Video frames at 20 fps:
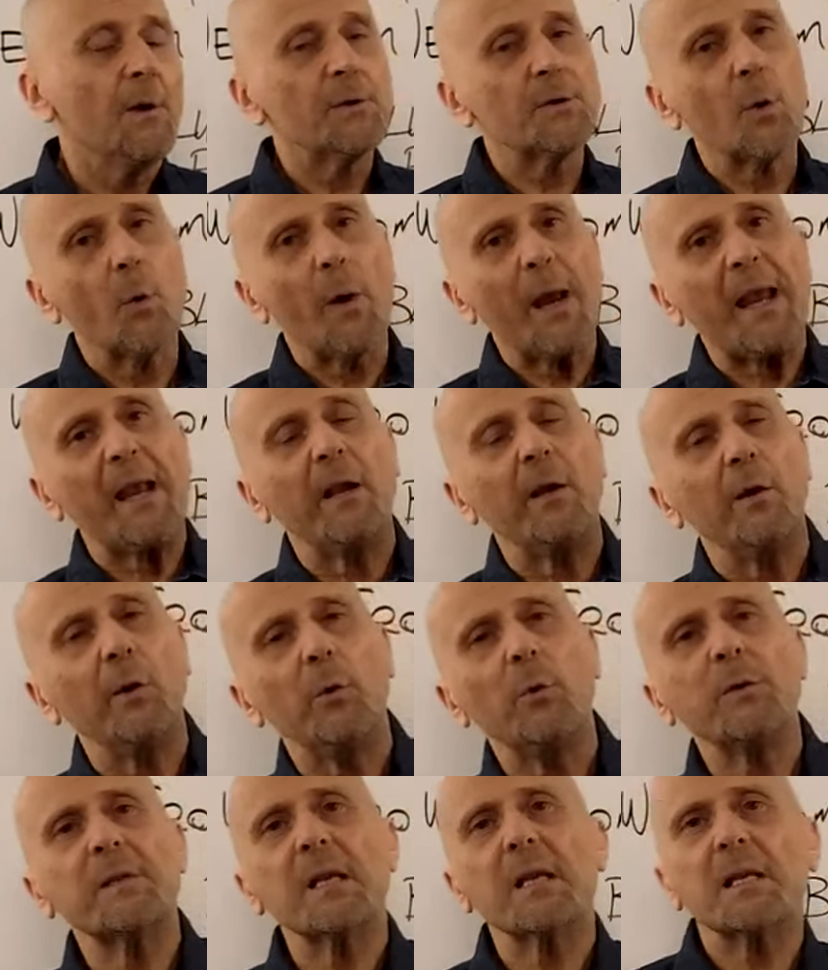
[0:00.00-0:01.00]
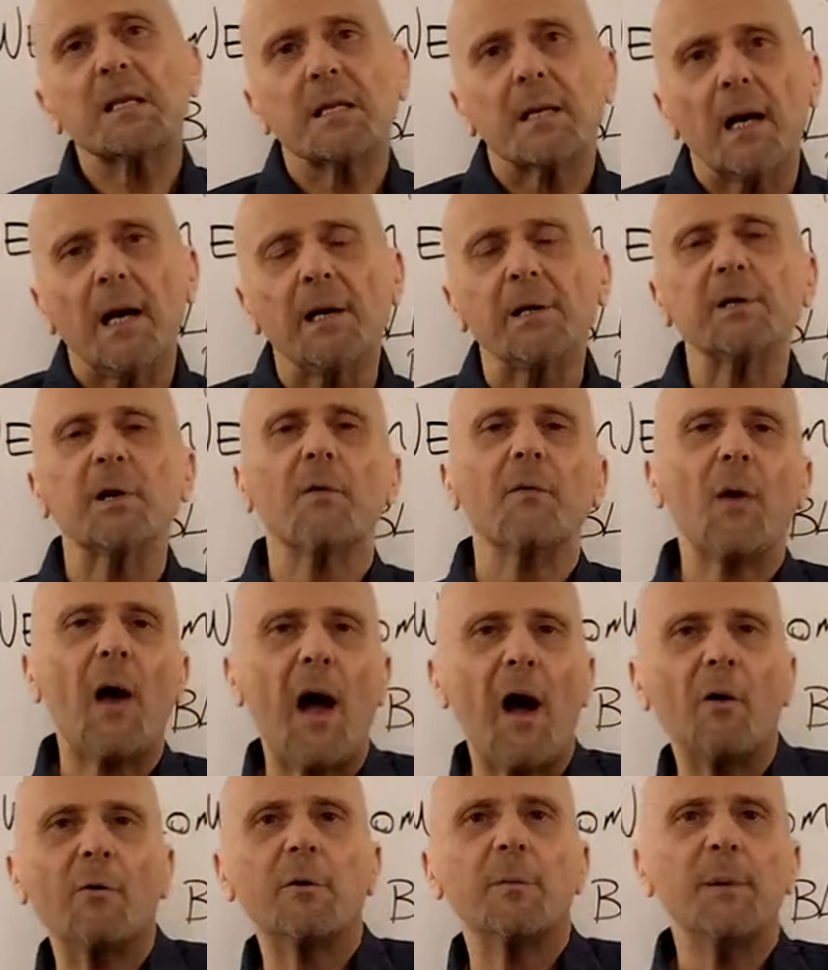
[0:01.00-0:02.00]
So it loses touch of
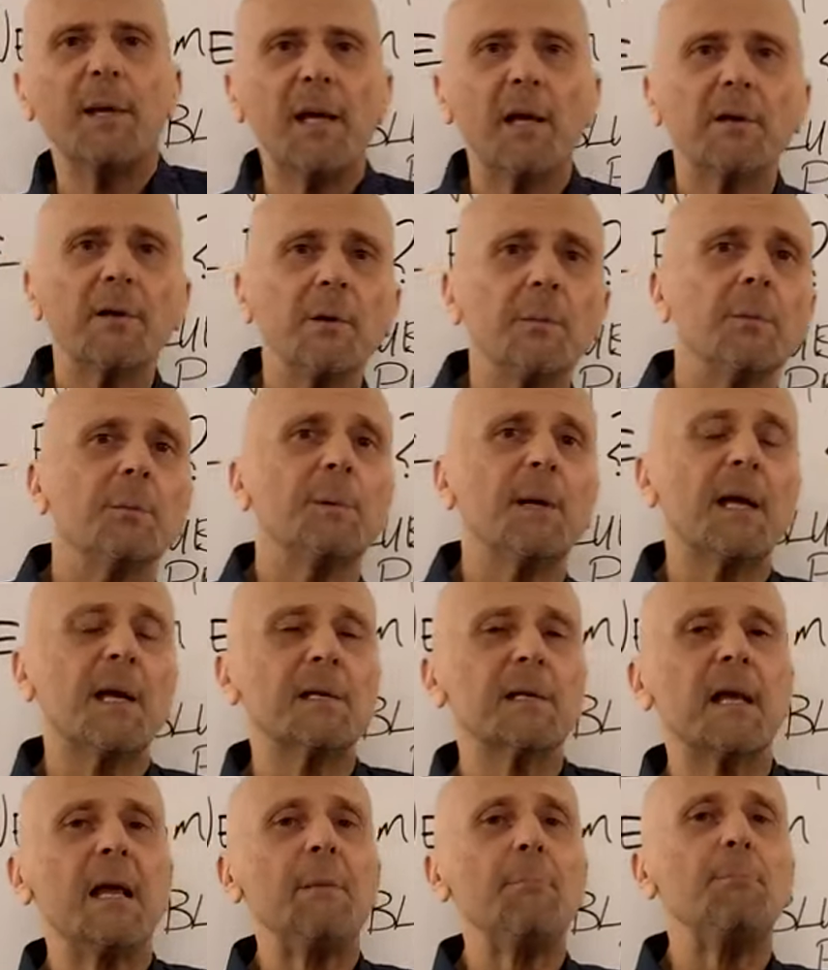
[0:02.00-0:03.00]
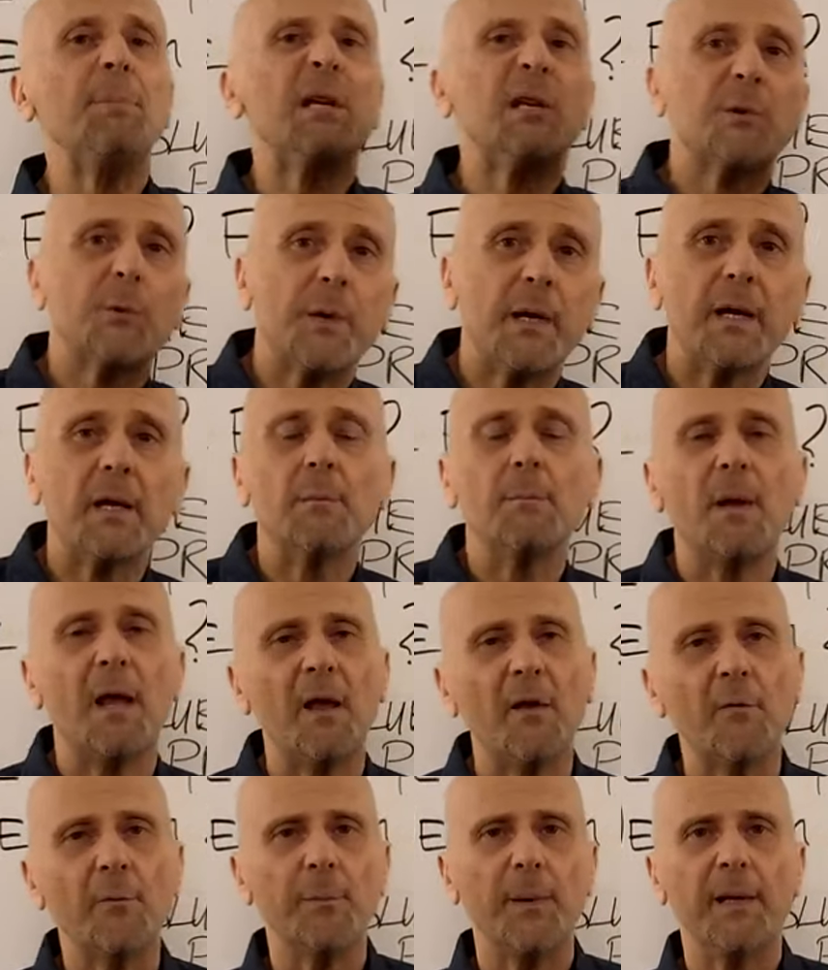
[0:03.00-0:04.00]
how to be a human because in between it may
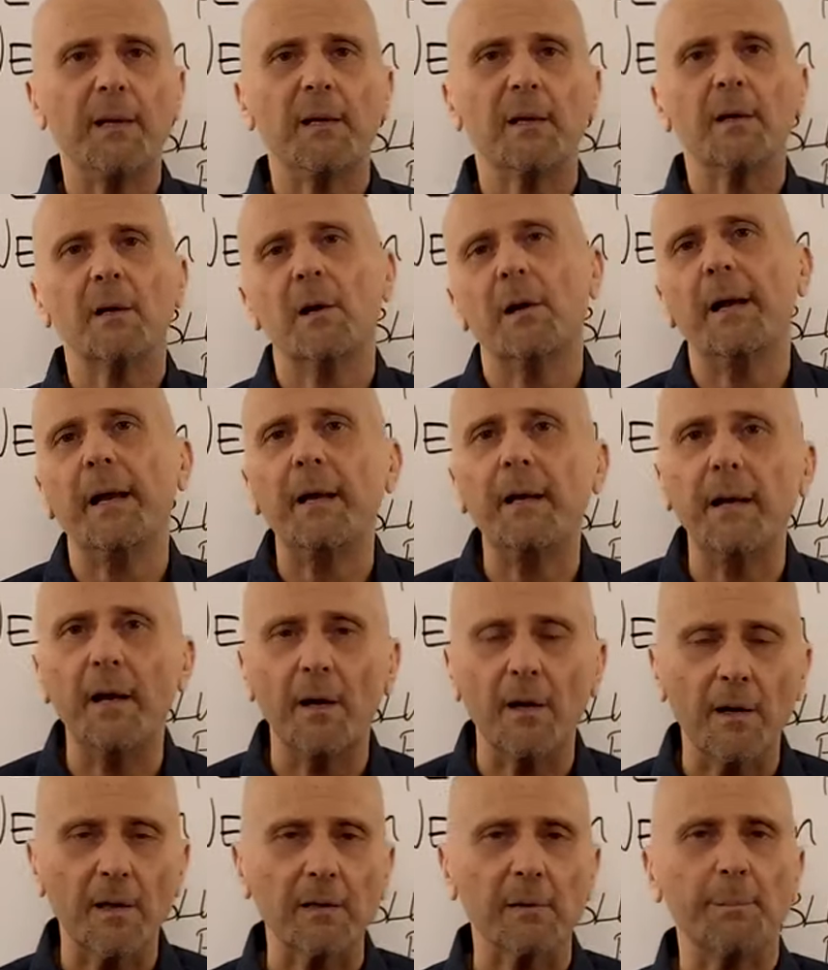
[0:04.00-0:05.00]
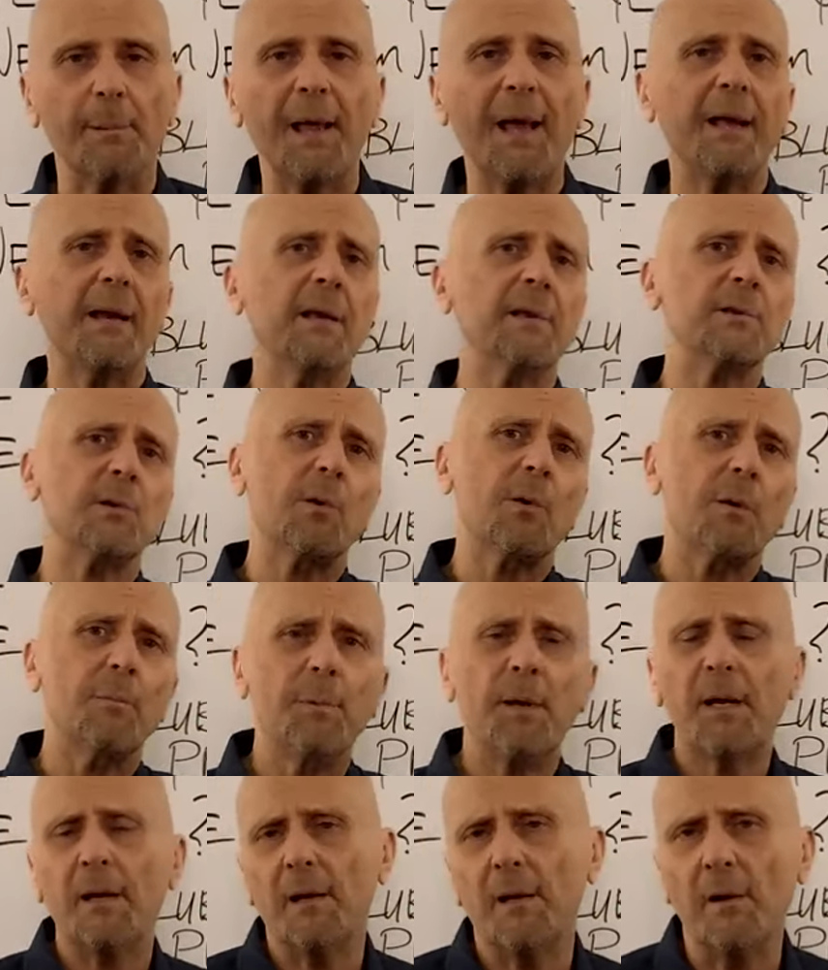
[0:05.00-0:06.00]
have been incarnating on other planets or
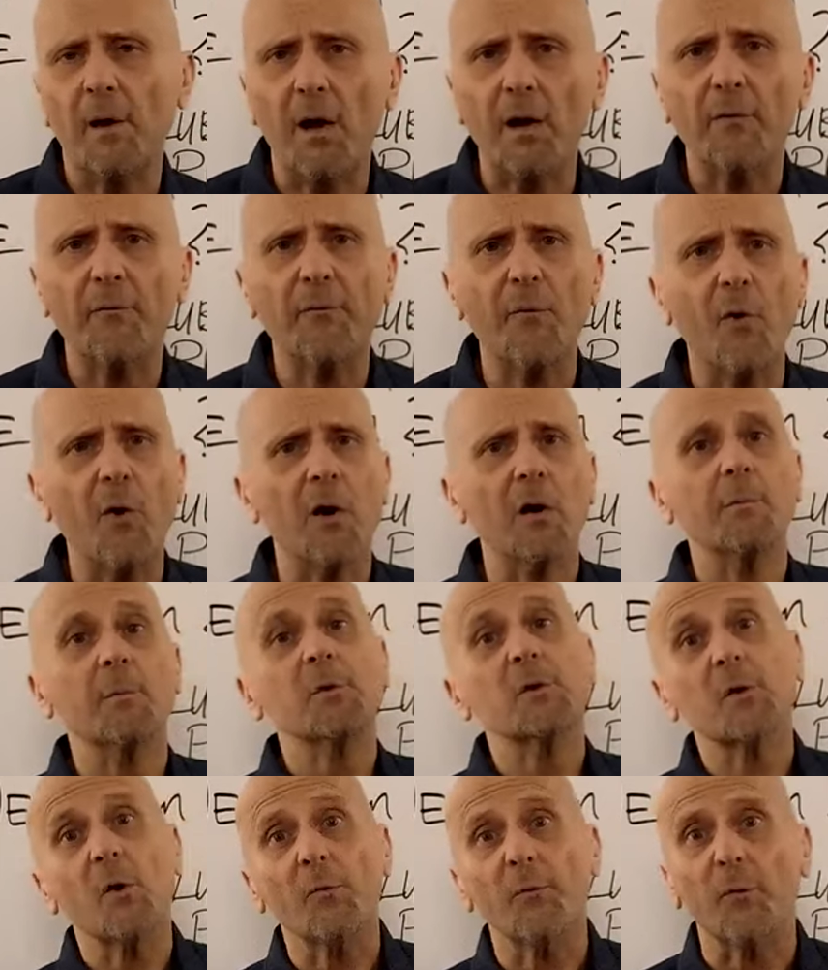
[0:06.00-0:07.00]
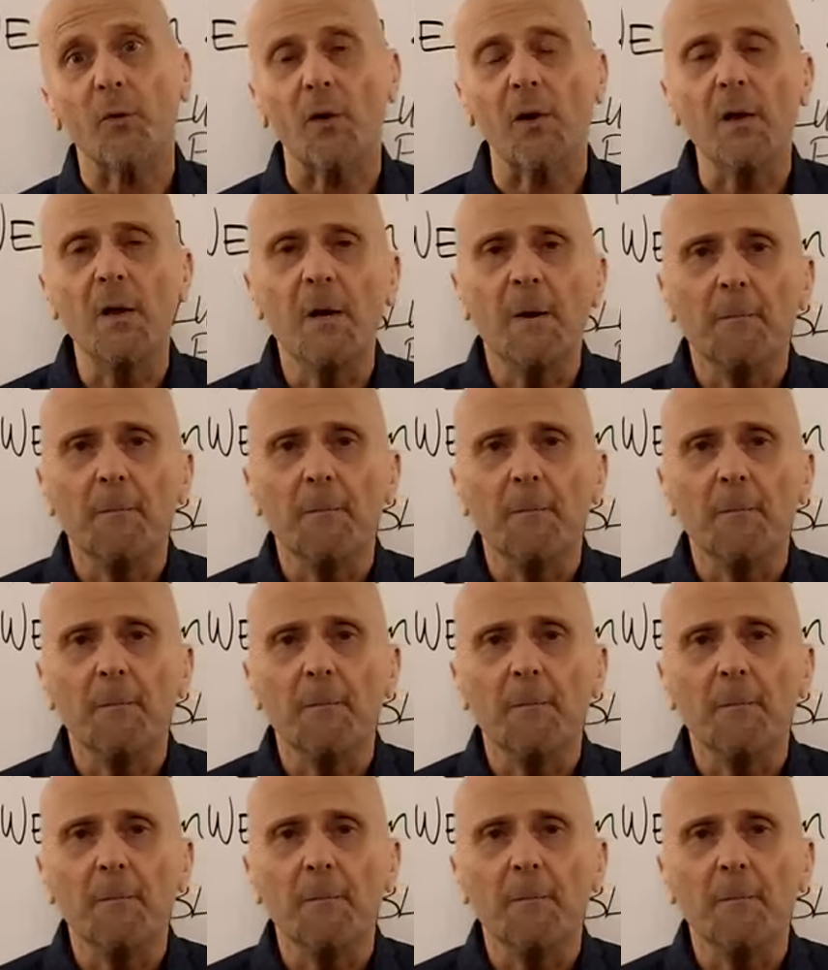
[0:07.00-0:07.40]
been non-form or so forth.